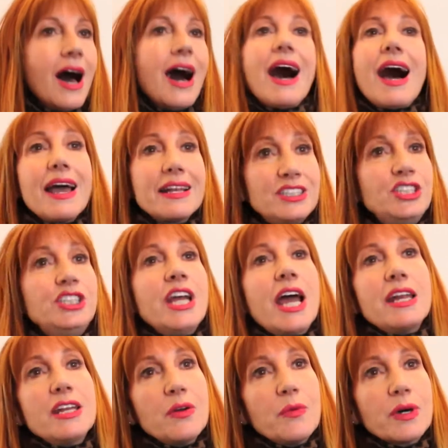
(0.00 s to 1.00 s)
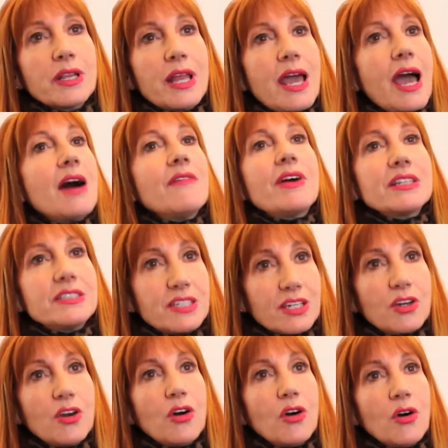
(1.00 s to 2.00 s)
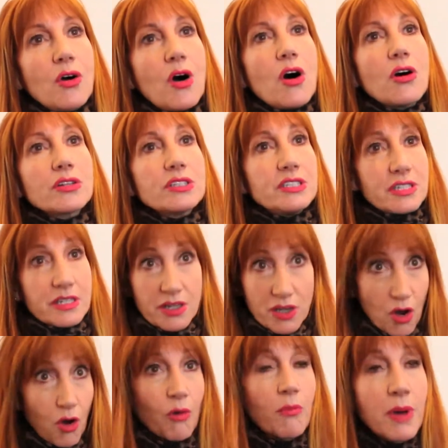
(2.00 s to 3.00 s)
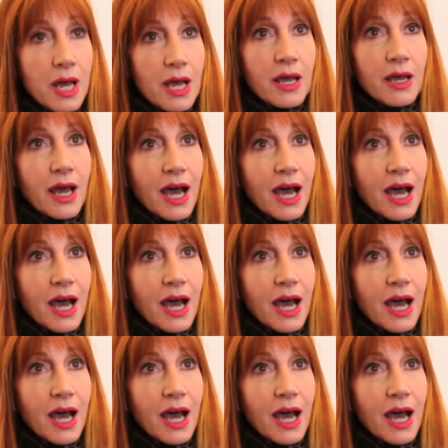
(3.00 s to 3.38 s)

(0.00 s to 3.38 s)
I've had to go on to numb.